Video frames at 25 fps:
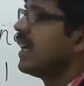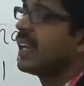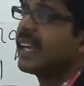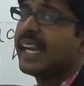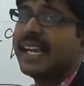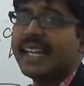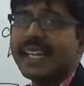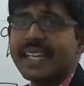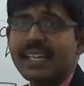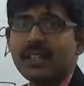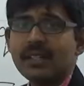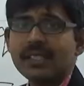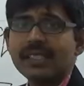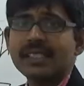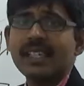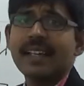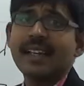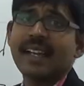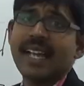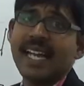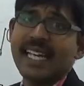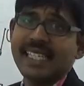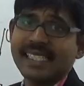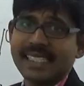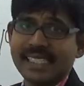reduce the
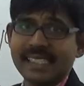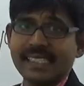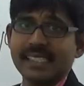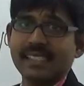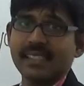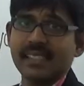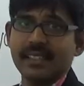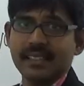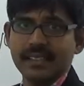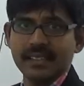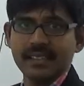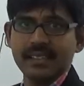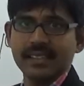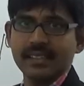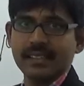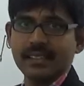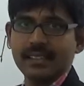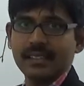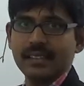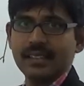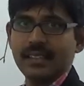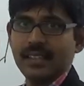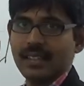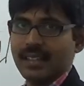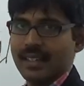resistance.
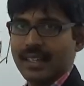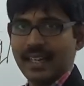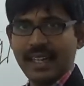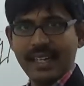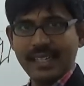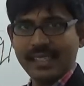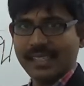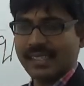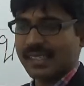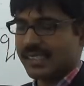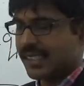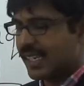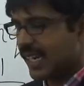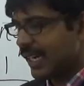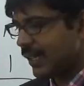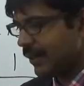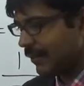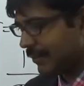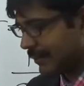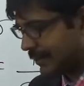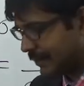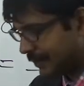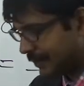Understand?